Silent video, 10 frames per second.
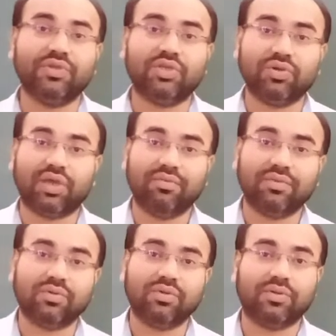which you
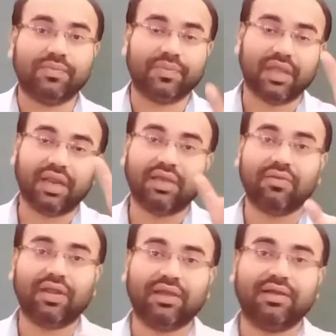came to know, that
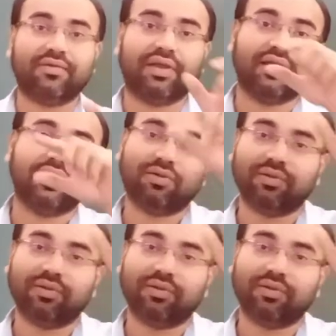acute angle triangle,